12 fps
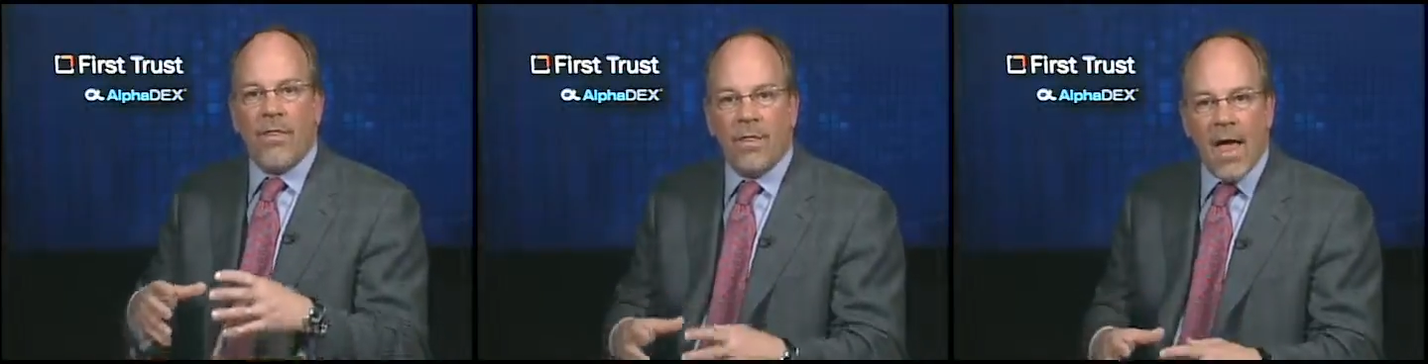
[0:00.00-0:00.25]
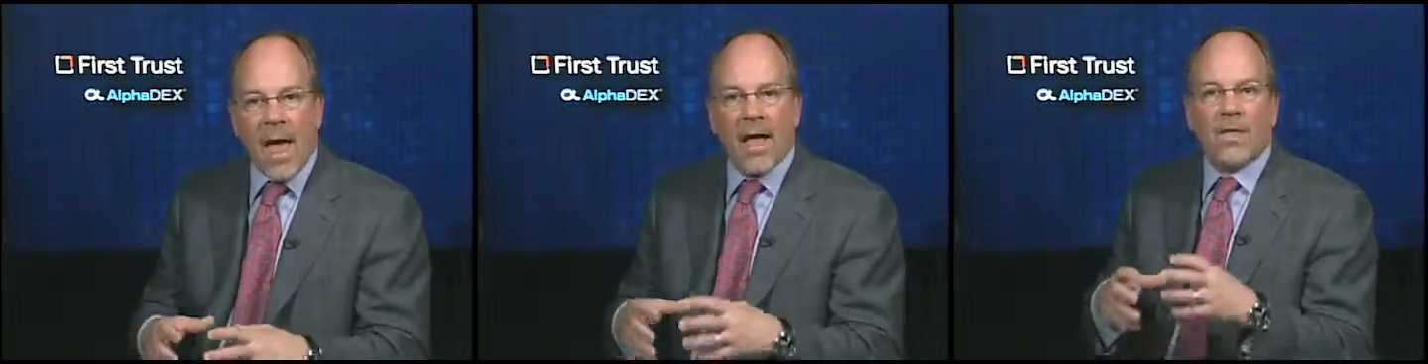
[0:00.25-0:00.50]

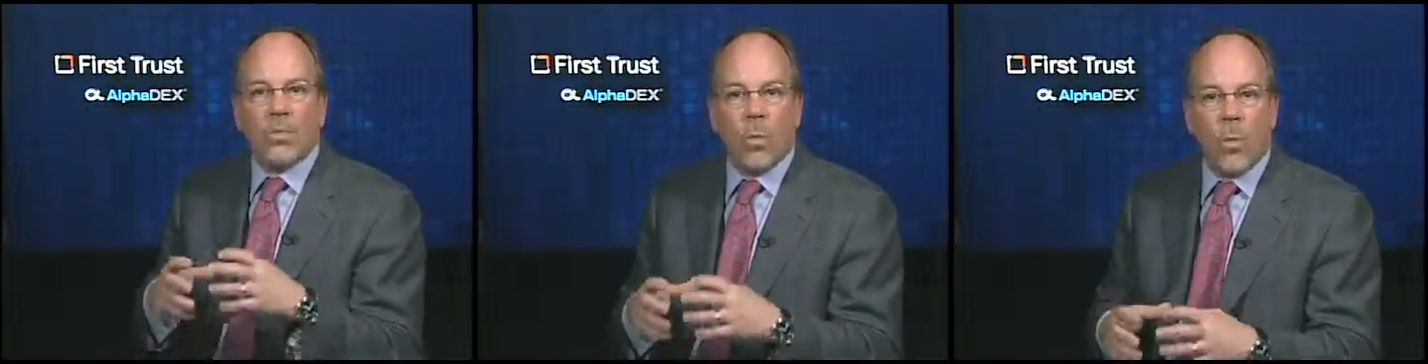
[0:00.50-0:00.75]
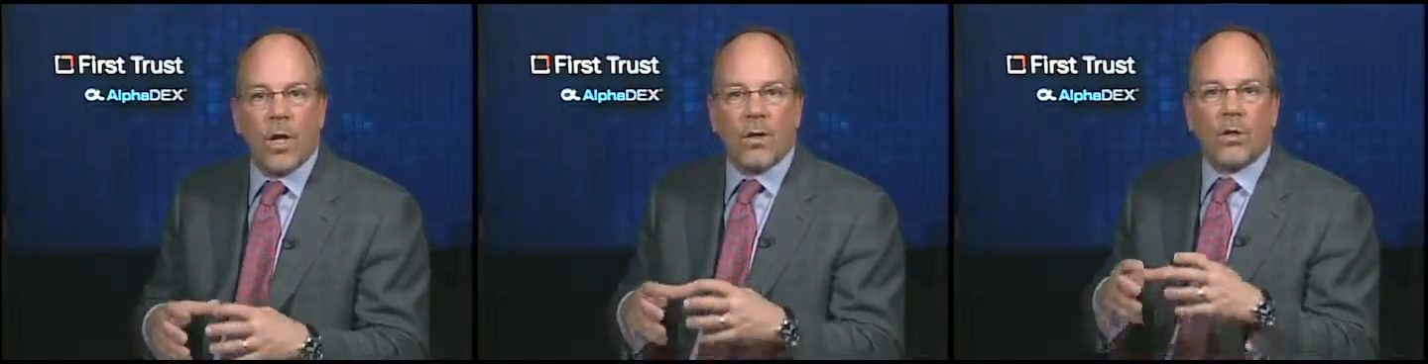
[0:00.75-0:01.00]
That's
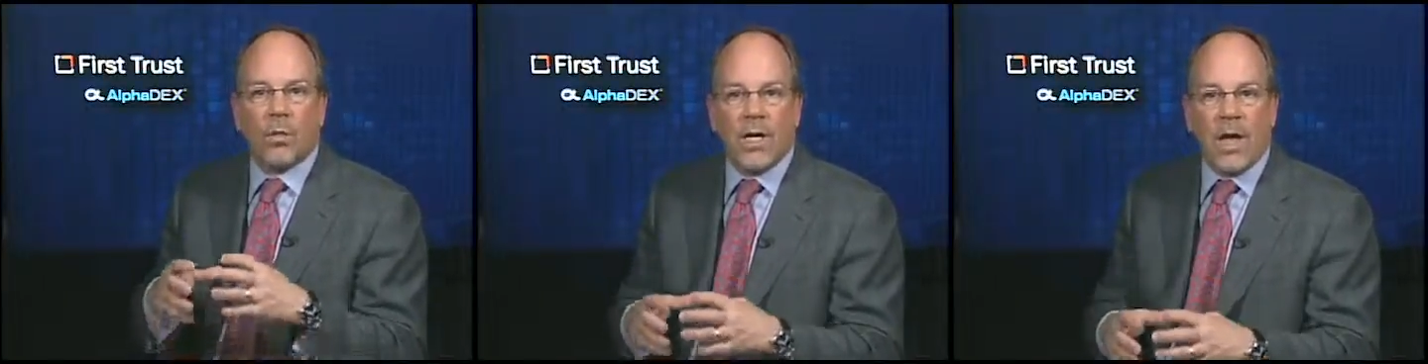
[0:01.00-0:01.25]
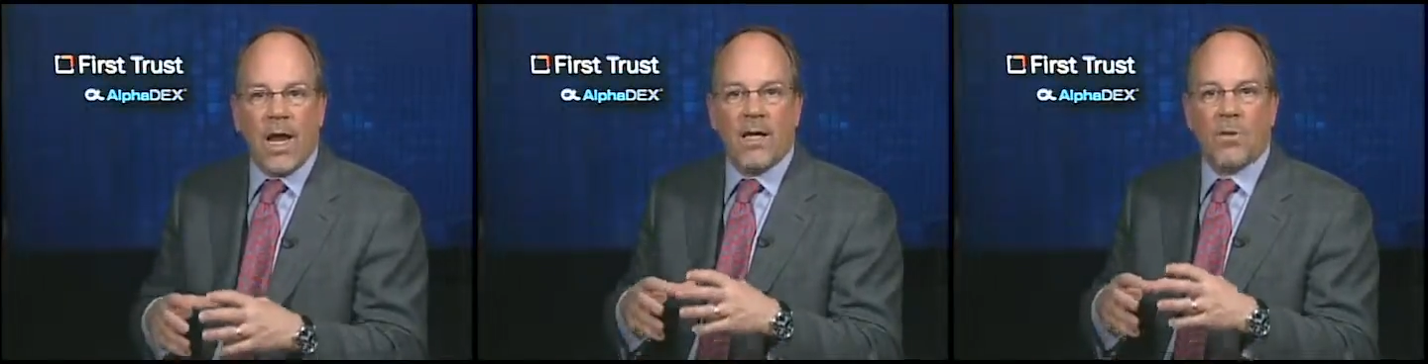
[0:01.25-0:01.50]
what
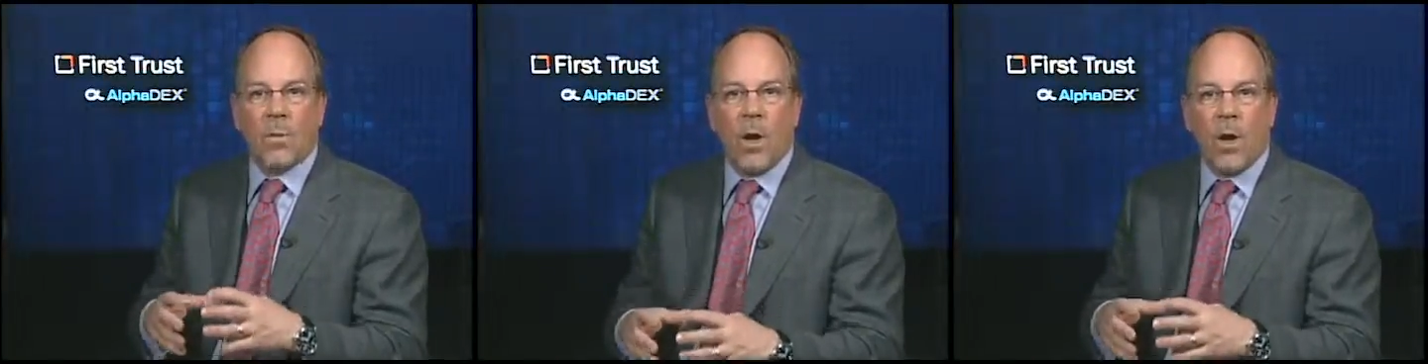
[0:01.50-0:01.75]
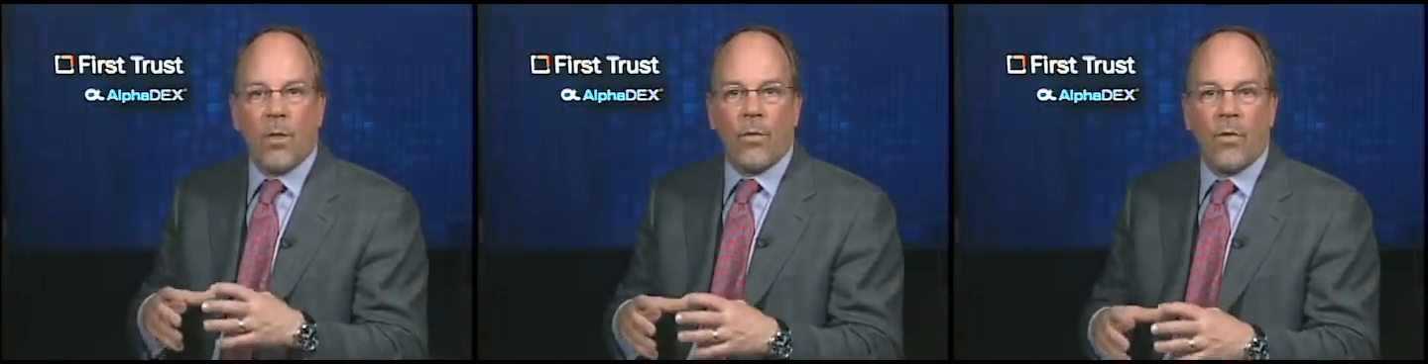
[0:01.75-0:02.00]
creates
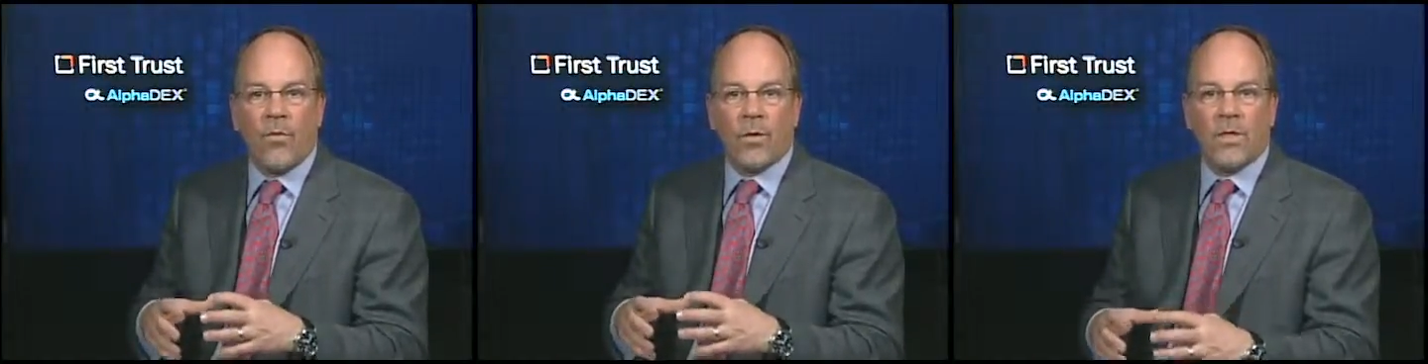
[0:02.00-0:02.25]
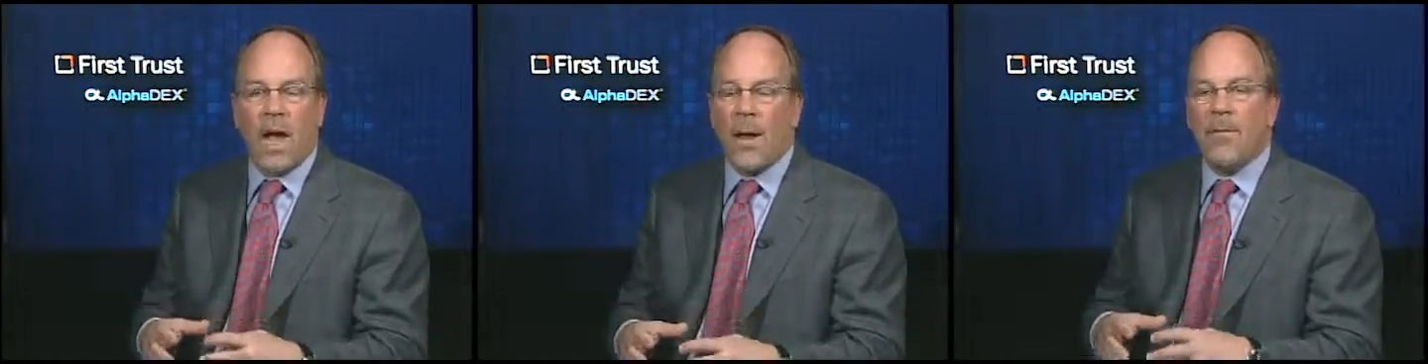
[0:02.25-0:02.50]
wealth over
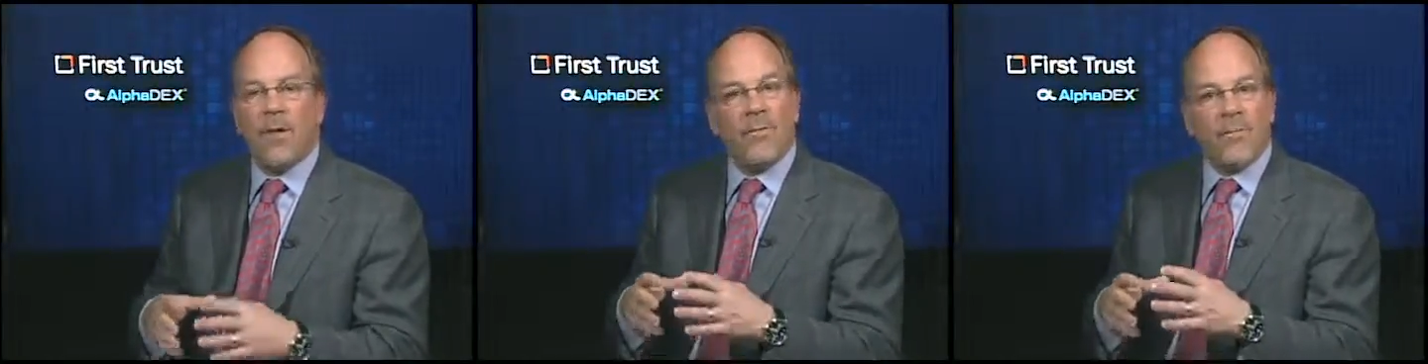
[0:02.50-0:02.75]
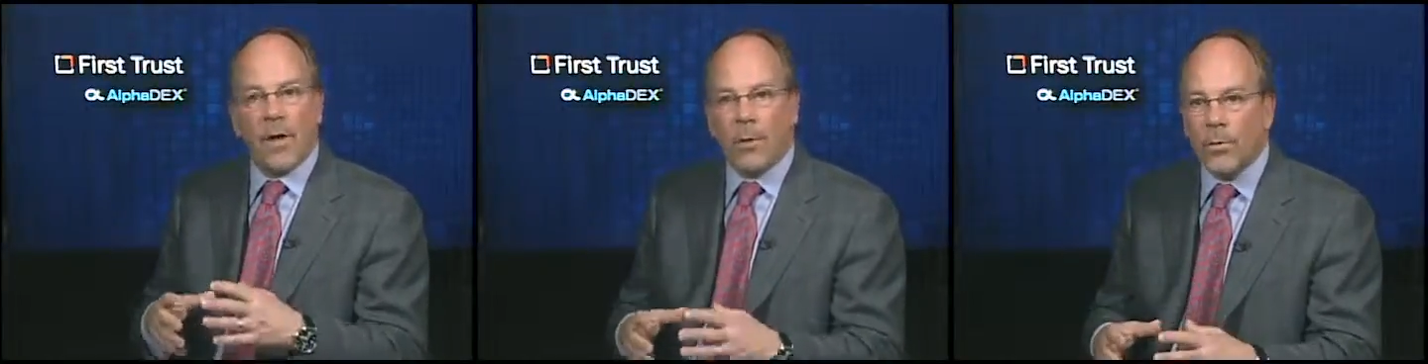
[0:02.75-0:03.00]
time. The
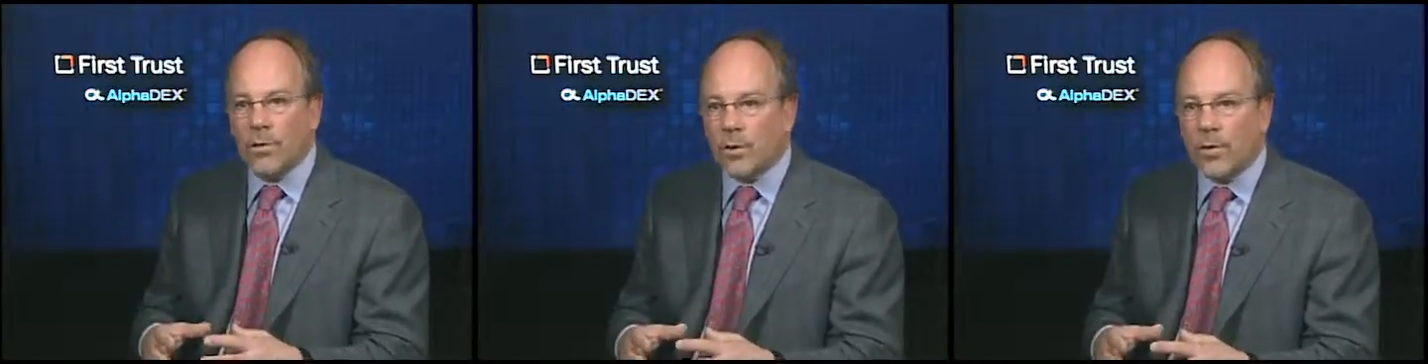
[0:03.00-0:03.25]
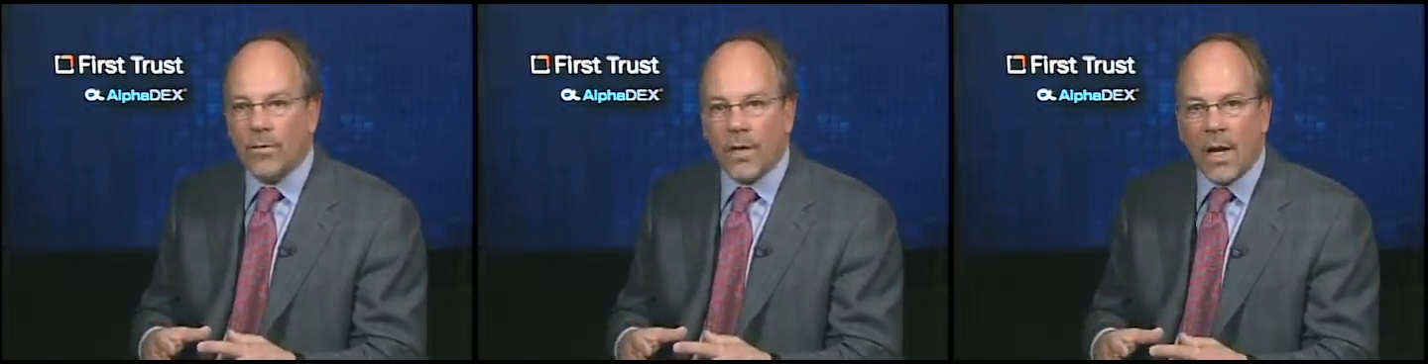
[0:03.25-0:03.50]
Federal
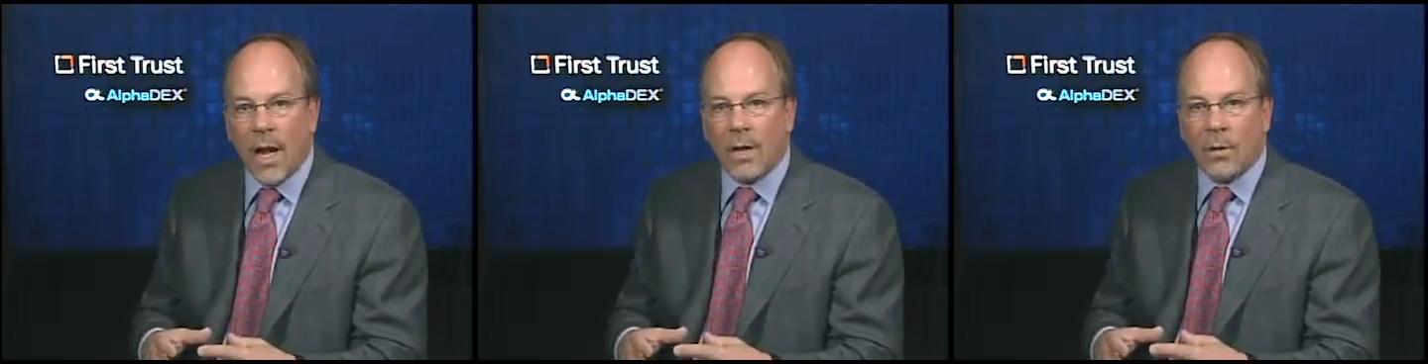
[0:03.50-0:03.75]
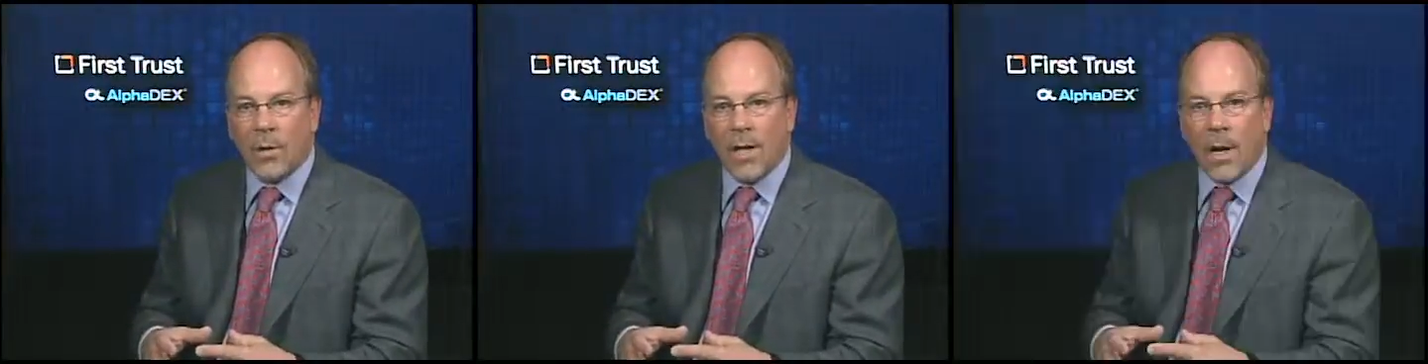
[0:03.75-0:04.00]
Reserve
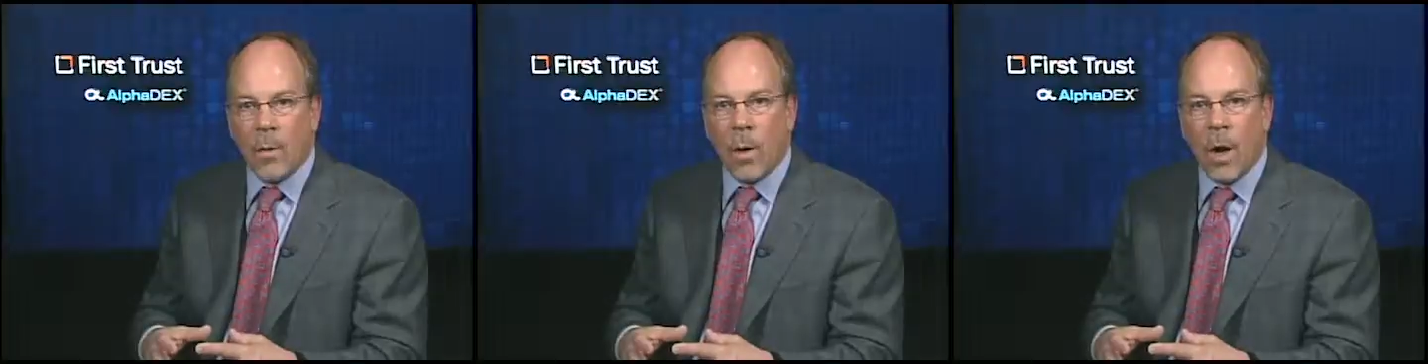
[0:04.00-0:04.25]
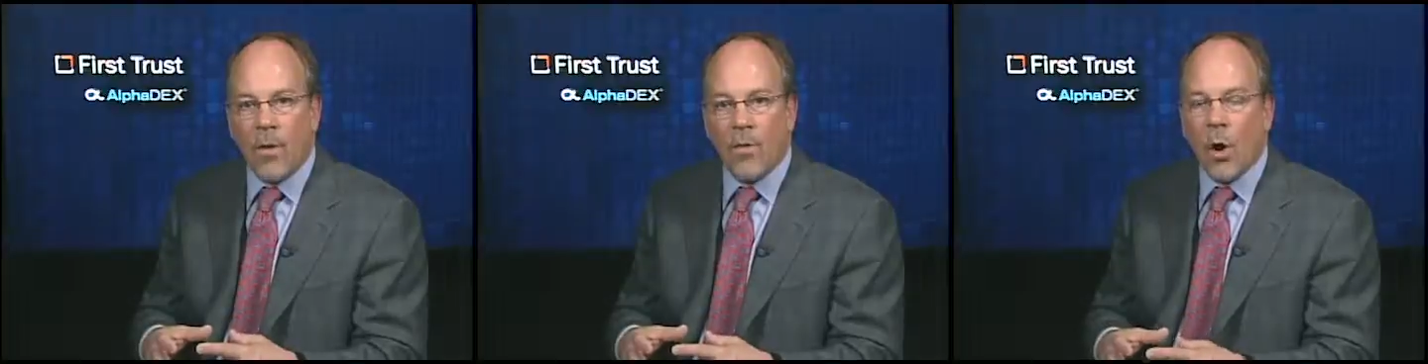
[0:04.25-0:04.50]
cannot create
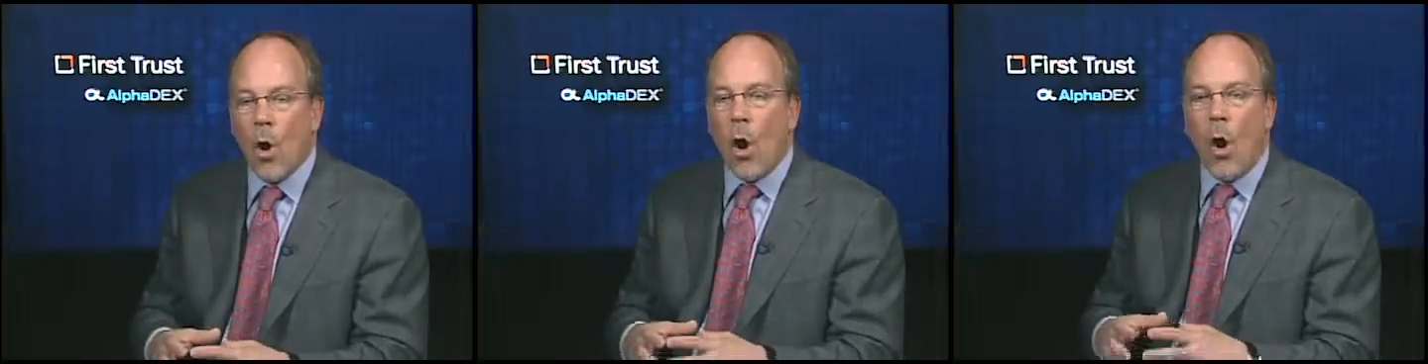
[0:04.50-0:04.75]
wealth.